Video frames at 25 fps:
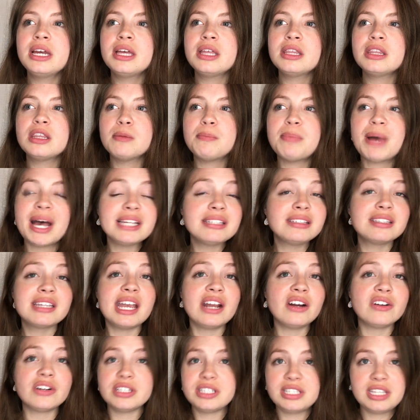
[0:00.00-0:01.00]
the best
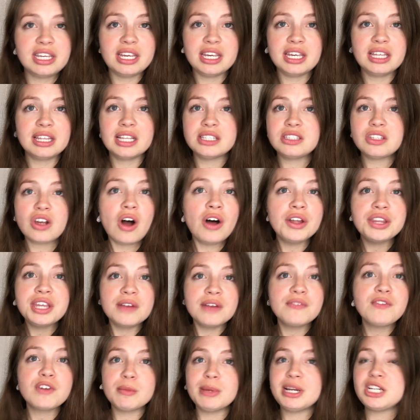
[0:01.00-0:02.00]
guarantee. That's all the
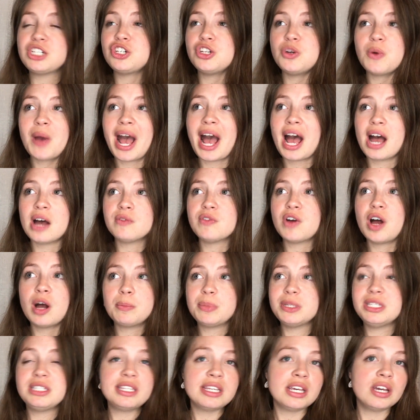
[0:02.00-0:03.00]
information you have up
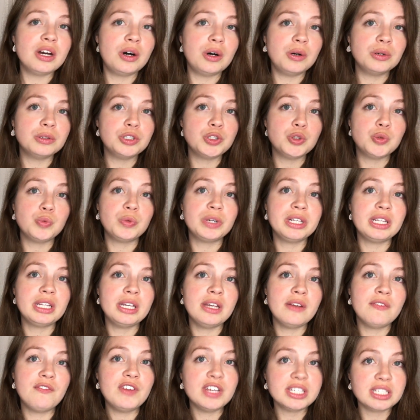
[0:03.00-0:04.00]
until you really
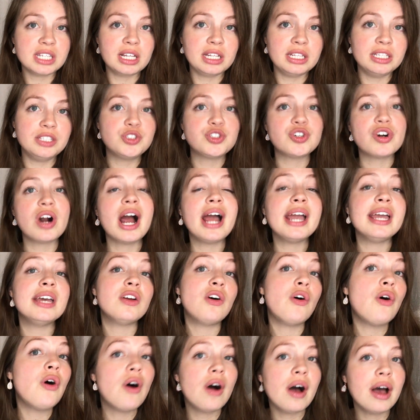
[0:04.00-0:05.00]
physically try it
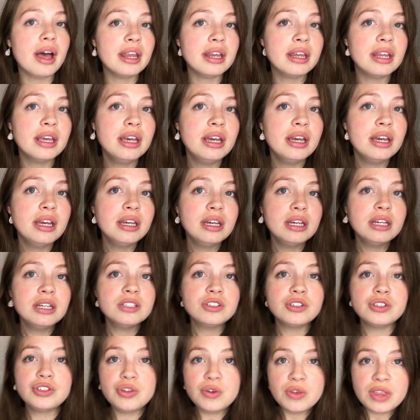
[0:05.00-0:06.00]
on.
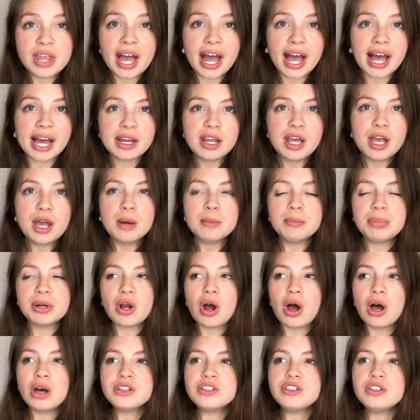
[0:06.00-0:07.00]
So do that, but
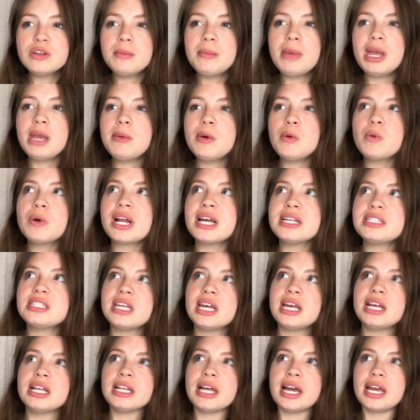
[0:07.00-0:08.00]
also maybe when I
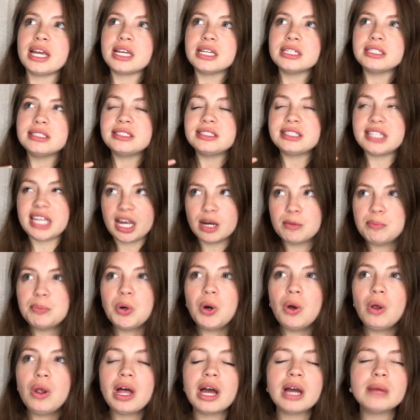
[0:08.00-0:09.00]
say like
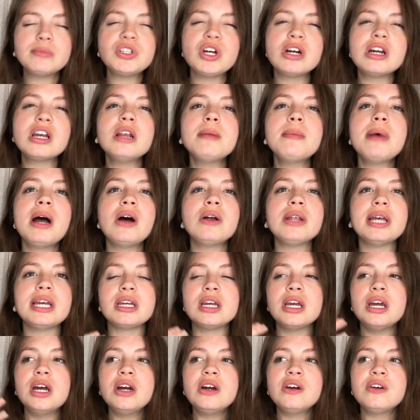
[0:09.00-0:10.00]
sample, I'm talking about like
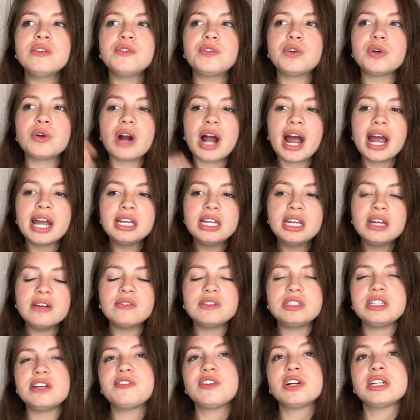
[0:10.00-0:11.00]
variety of
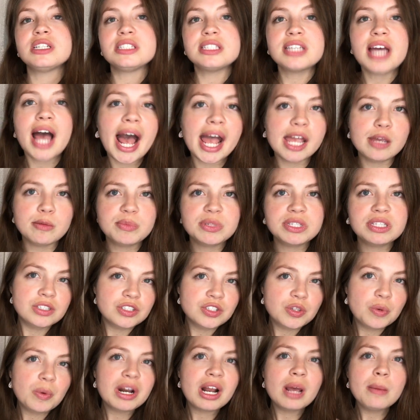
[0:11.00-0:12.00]
different types.
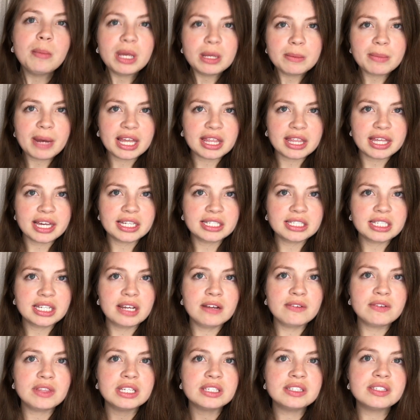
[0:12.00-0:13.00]
So what I mean by this,
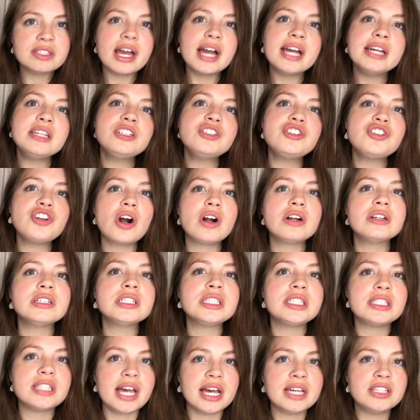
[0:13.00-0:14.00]
if the size chart
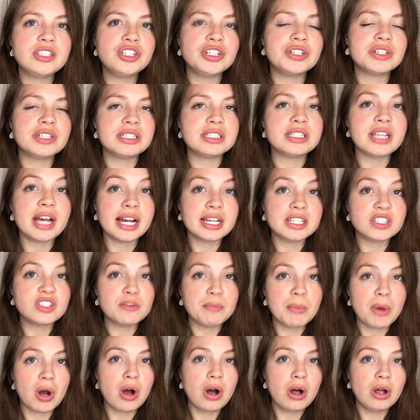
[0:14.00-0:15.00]
says you're a size
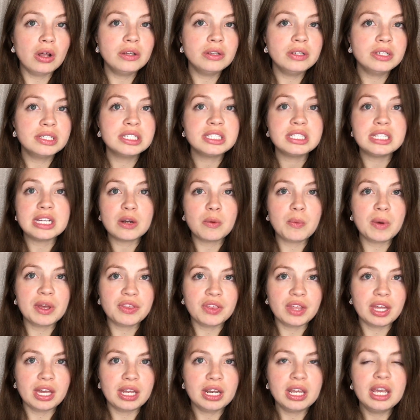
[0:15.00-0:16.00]
small, stick with
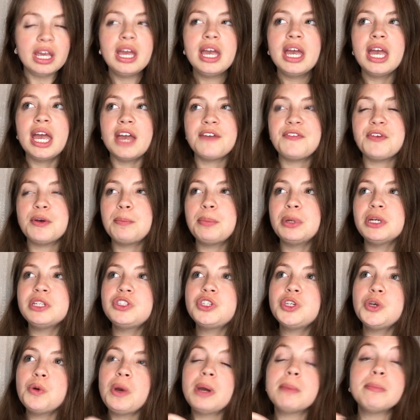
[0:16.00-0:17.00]
it. If it puts
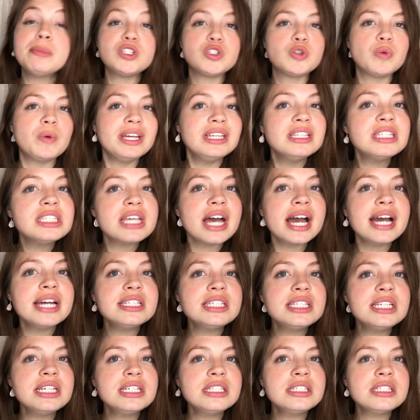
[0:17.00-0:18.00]
you in between
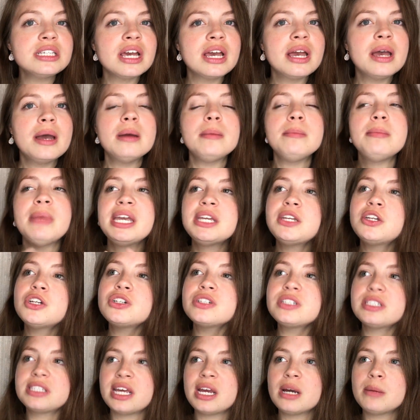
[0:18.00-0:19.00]
sizes, make your
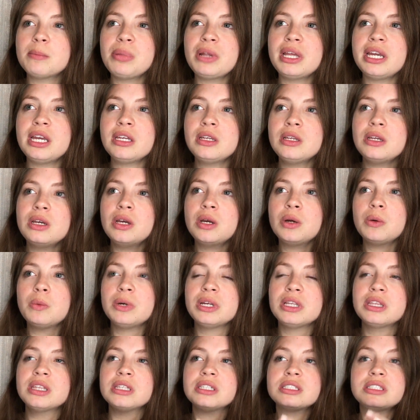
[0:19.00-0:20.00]
sampling
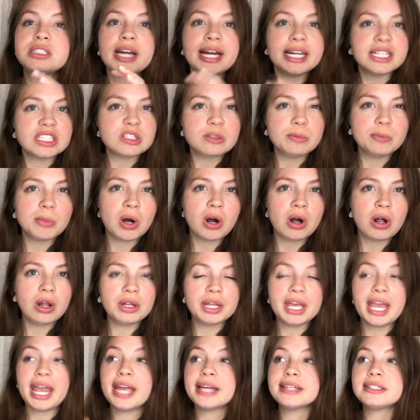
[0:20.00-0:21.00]
with size small
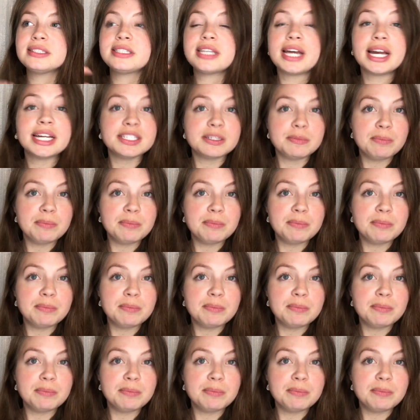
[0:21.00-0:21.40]
and size